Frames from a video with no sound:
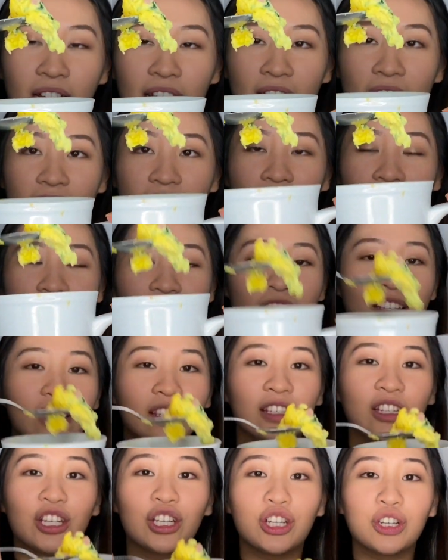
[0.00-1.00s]
in
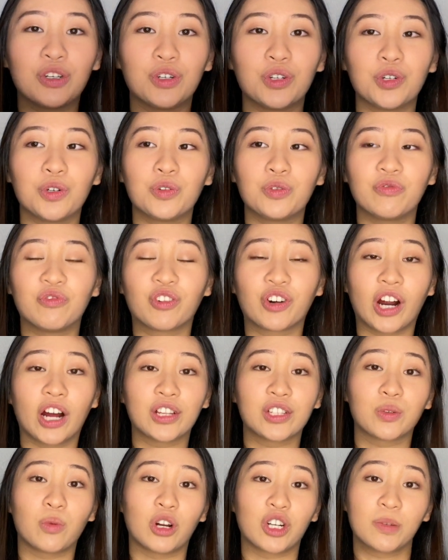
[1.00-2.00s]
case you forgot
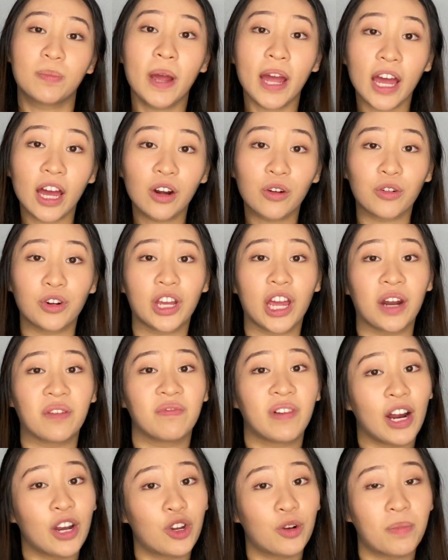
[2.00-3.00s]
to wash a pan or you can't
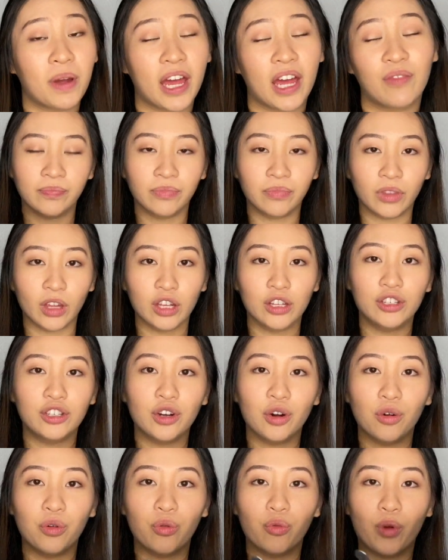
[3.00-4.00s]
find your pan.
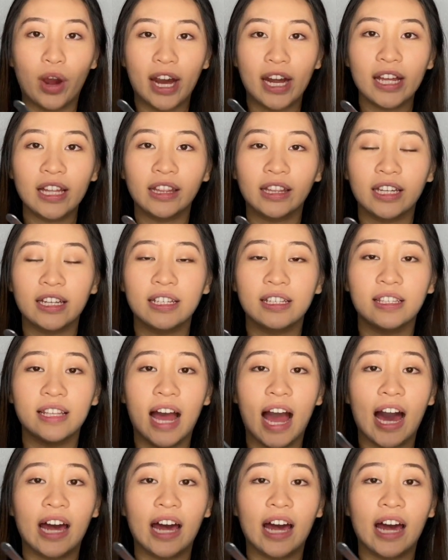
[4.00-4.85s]
So rating this out